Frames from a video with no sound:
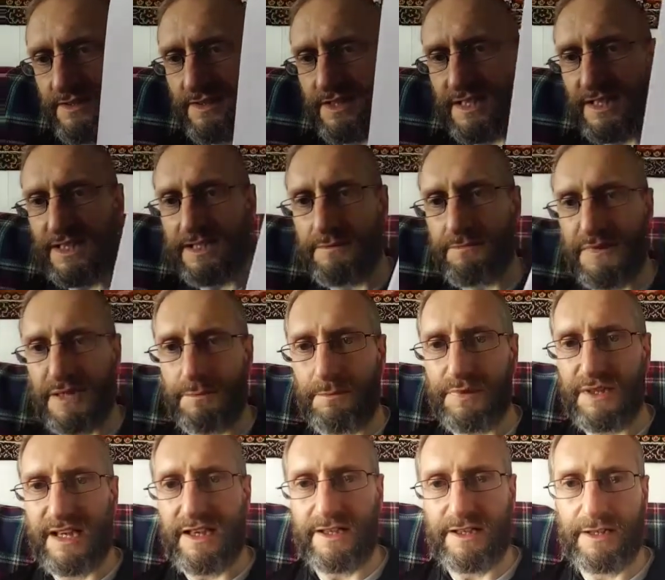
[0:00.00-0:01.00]
in
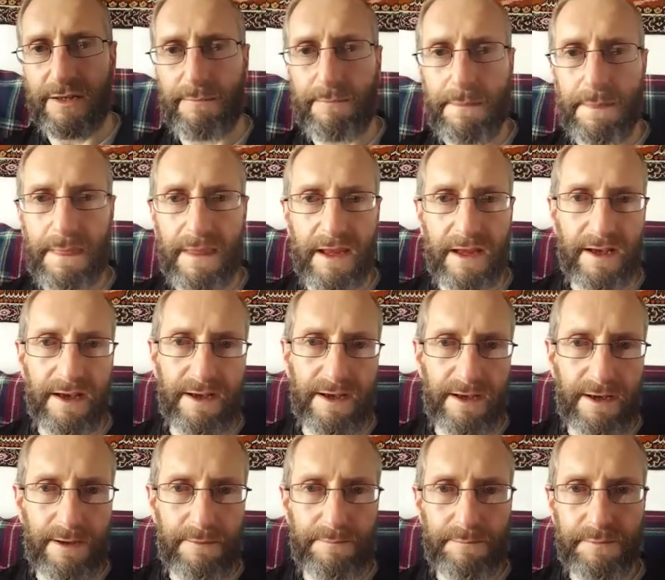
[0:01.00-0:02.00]
black.
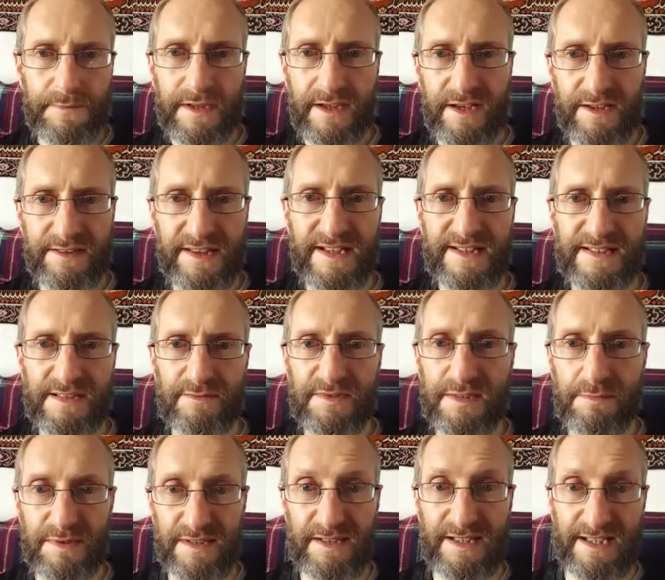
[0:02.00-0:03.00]
And they seem
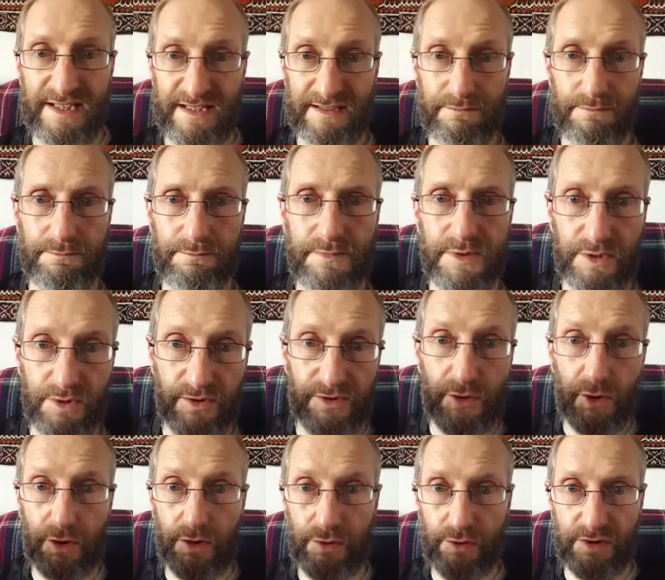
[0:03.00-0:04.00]
to be the
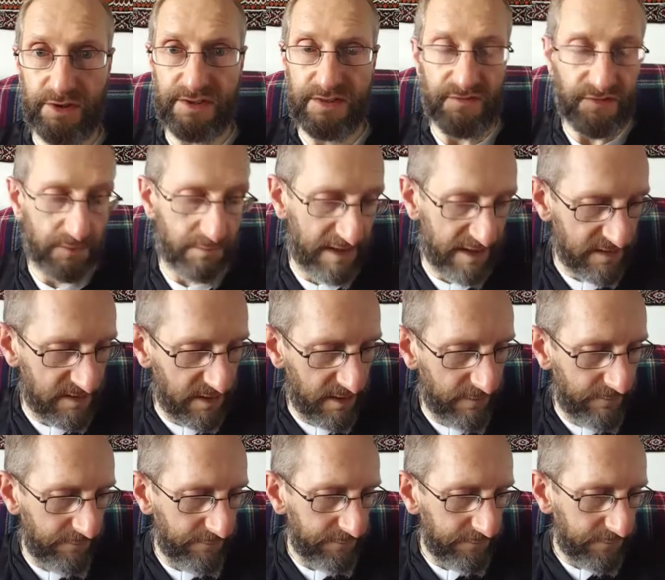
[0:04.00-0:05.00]
whole crux of the matter.
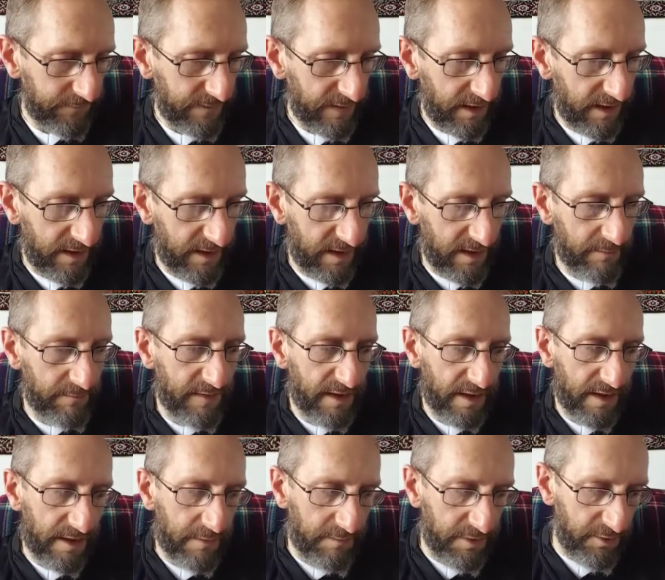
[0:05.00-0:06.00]

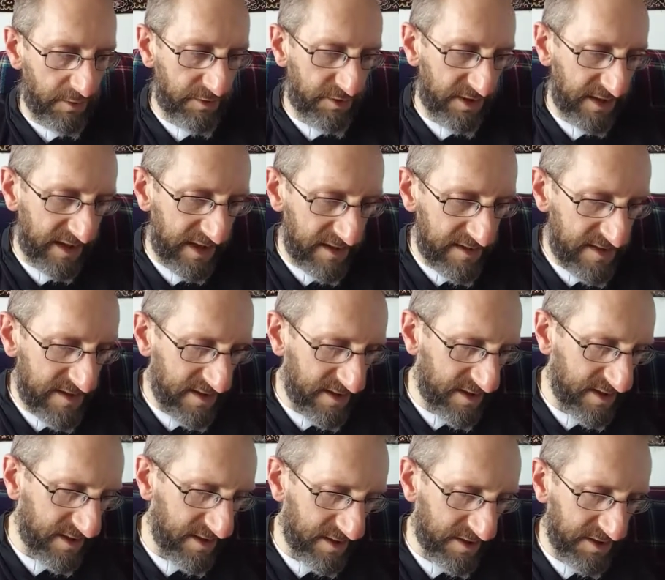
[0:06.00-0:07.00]
But with regards to
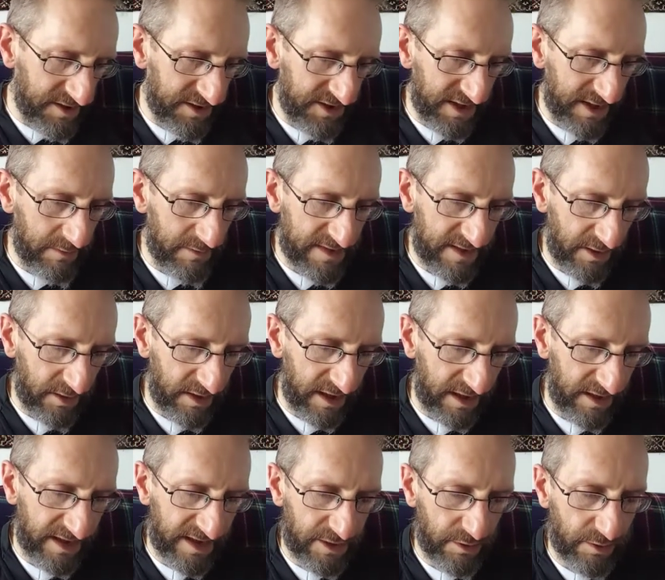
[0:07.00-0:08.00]
the themes,
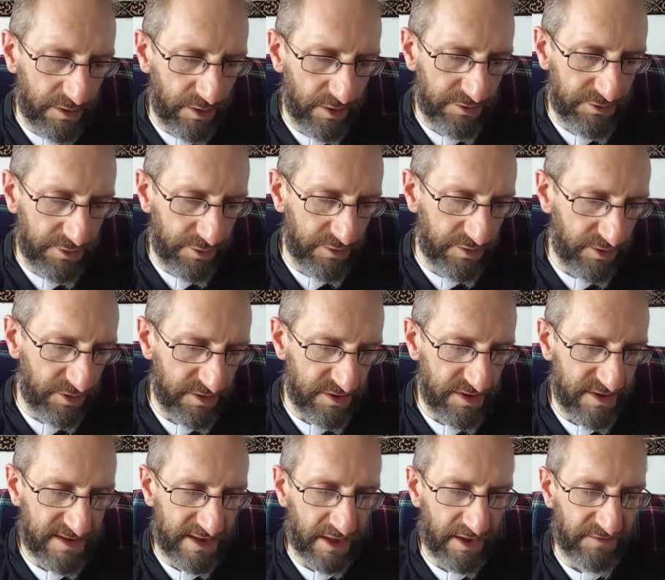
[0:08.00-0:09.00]
I'll let you go through those
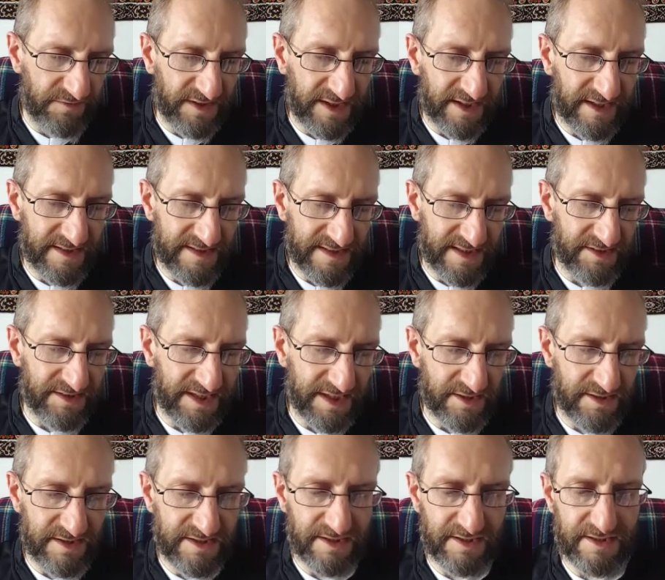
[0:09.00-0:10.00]
yourself. Like I said, they're
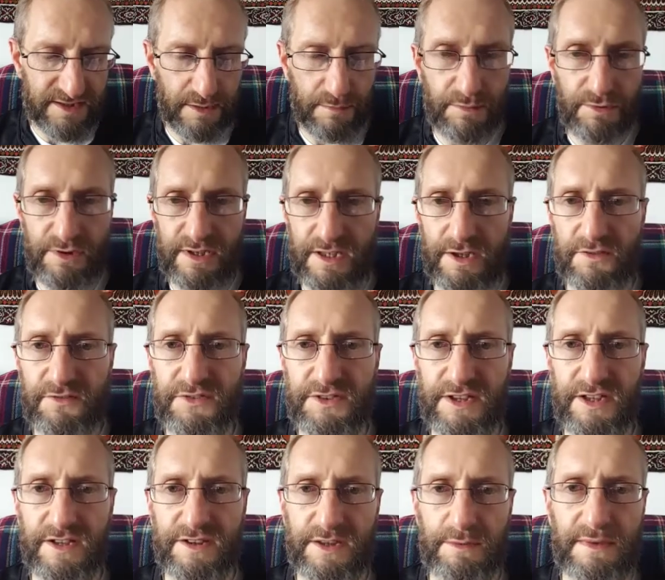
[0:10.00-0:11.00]
just a summary of
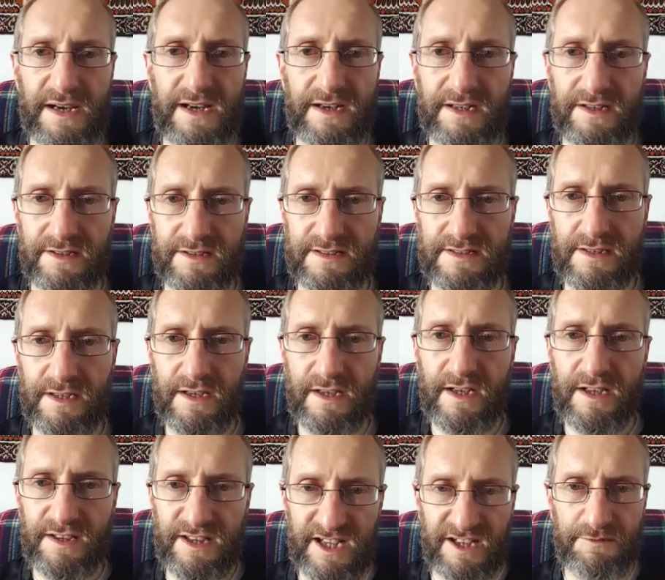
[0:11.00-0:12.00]
the markers
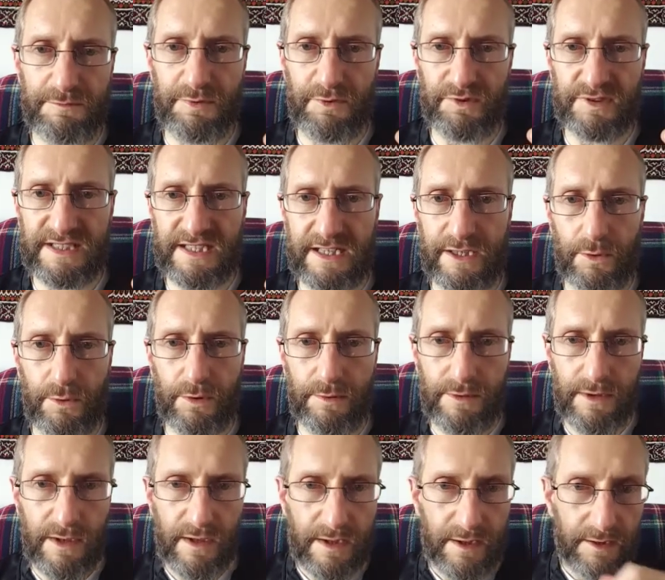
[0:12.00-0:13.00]
that I've pulled out.
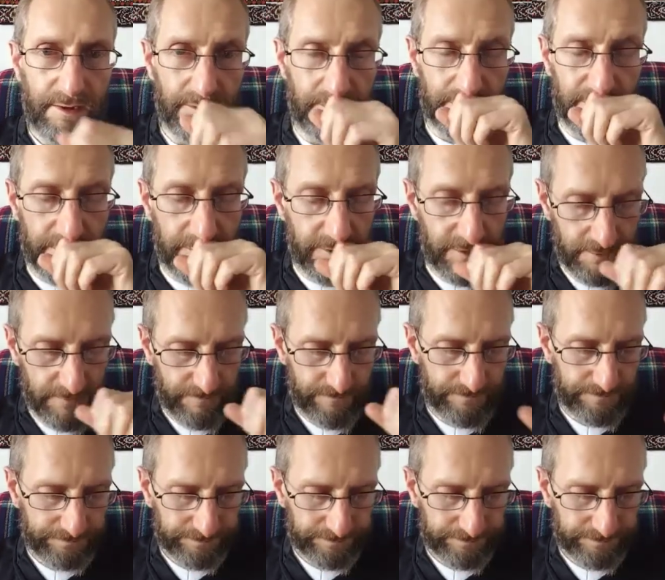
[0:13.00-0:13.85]
And